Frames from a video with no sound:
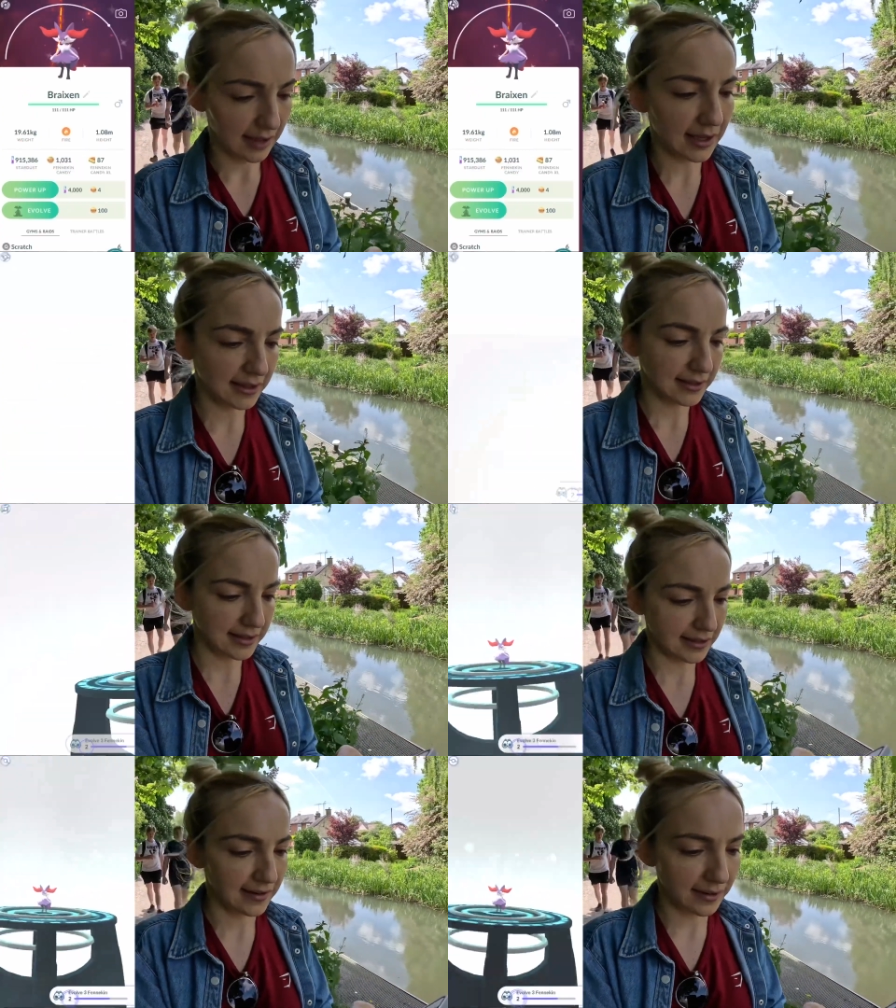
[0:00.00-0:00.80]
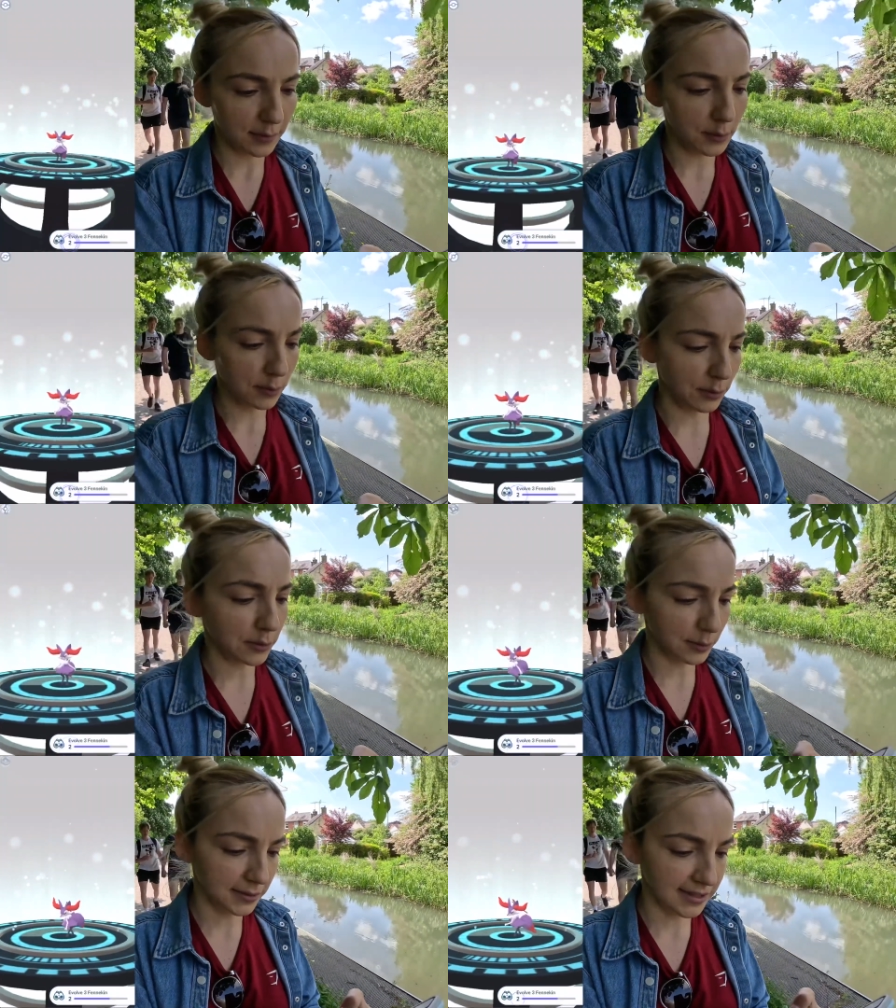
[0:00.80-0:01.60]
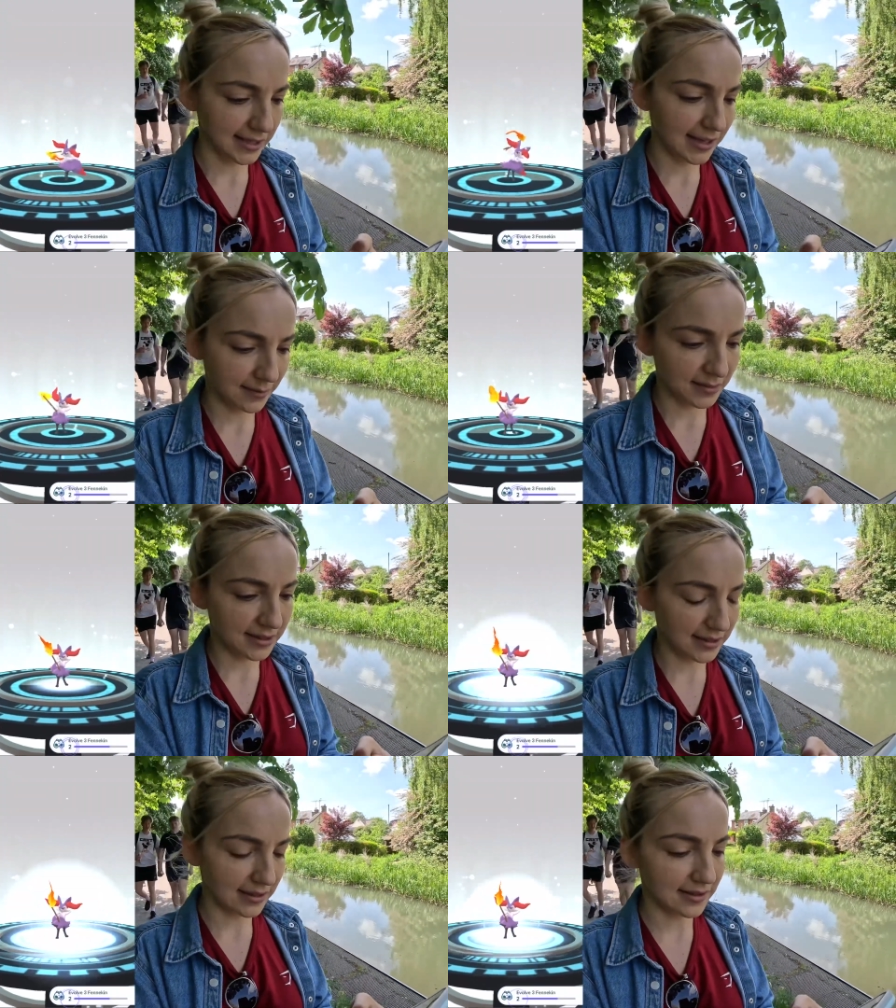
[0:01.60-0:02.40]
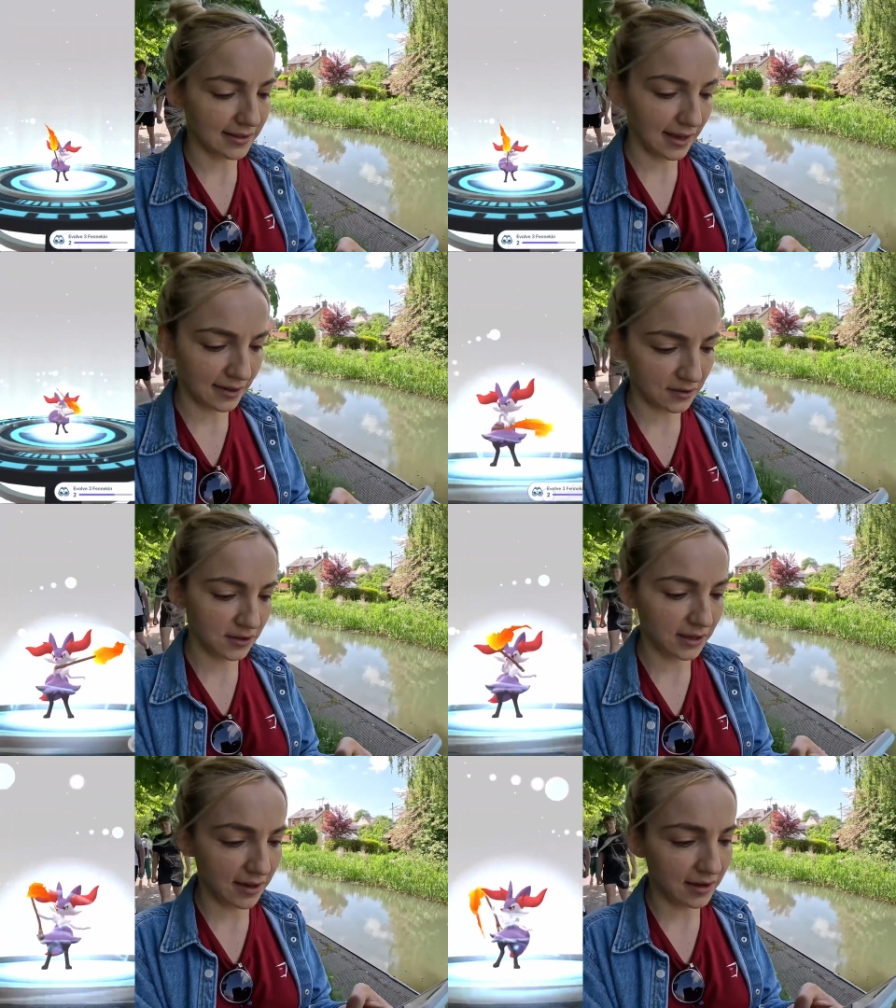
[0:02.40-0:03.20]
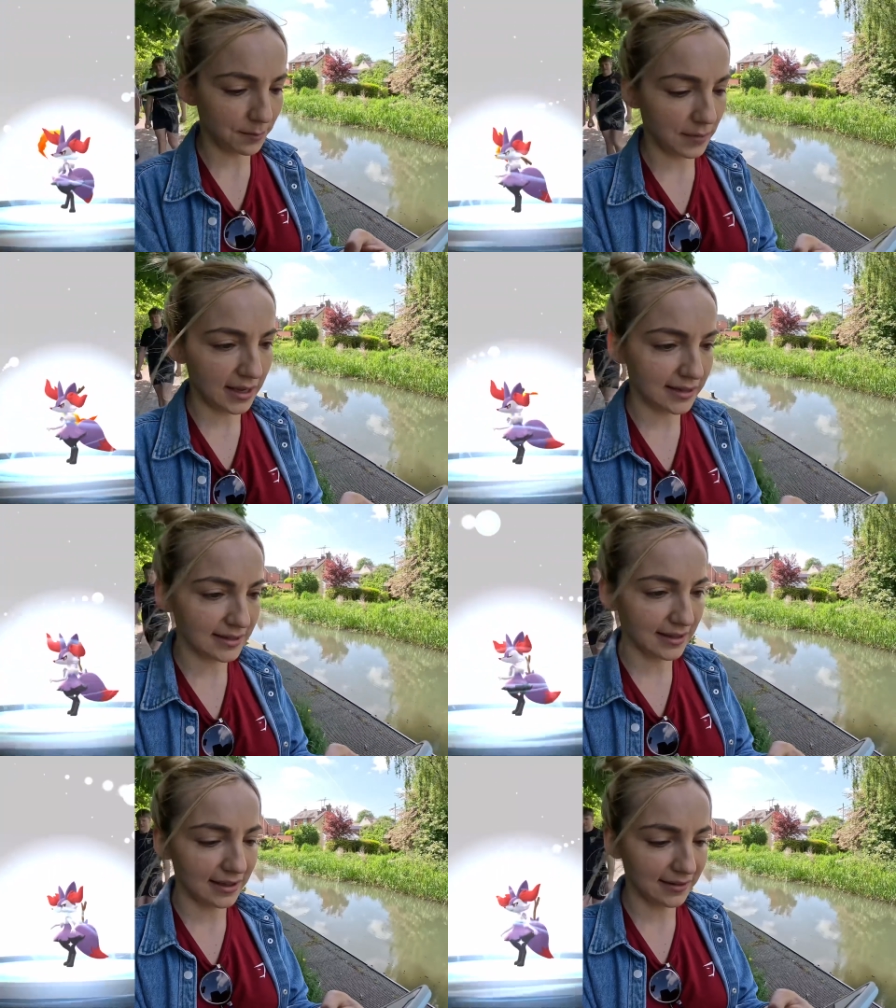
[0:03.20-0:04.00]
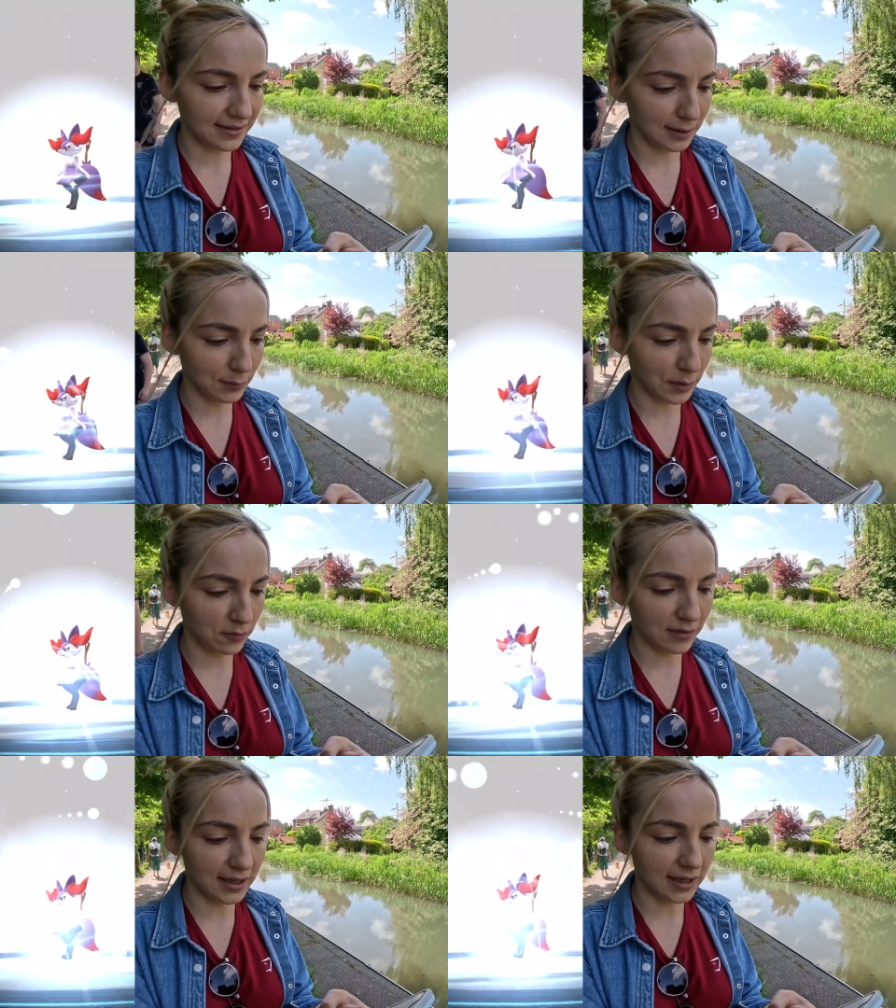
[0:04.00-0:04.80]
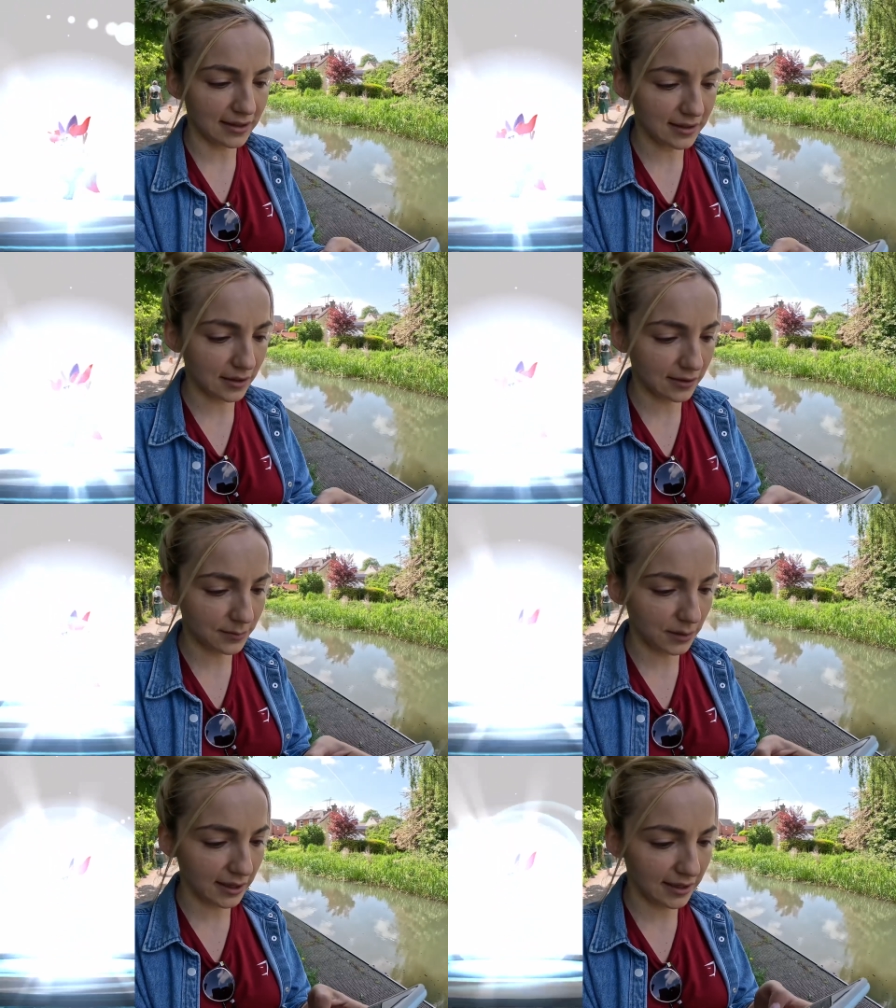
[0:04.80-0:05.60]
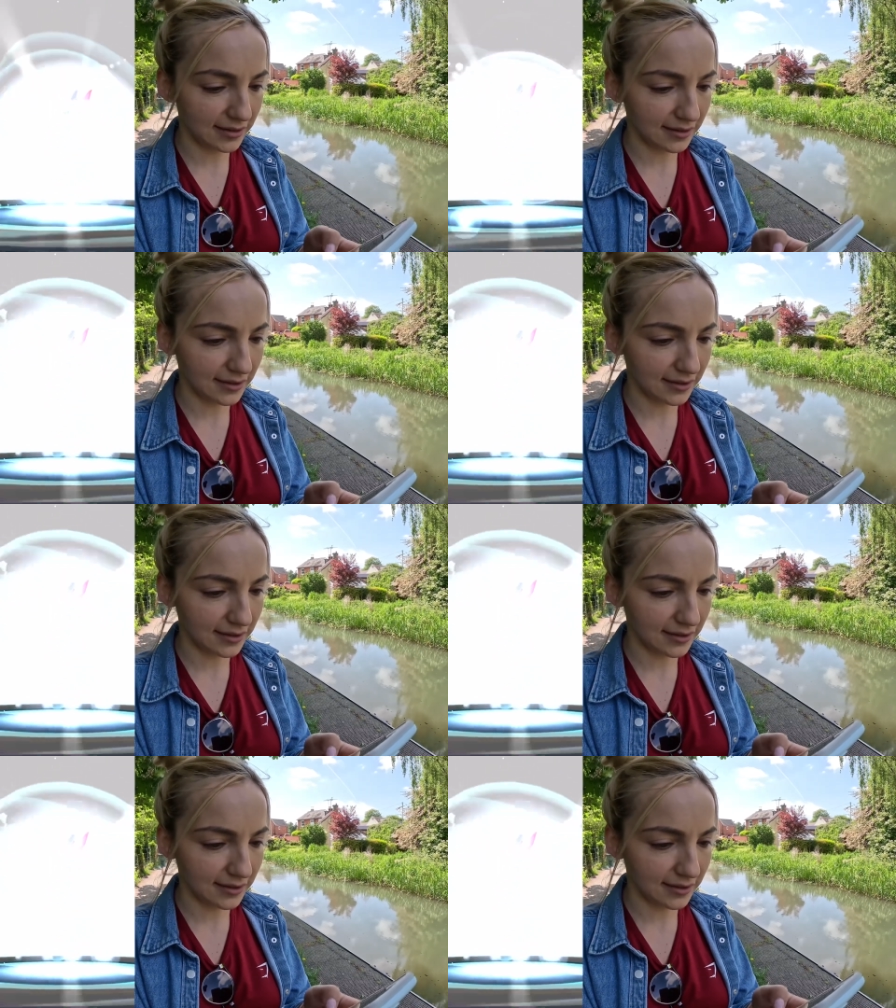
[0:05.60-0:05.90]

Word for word: and uh, oh damn this is actually amazing that would be a really nice cosplay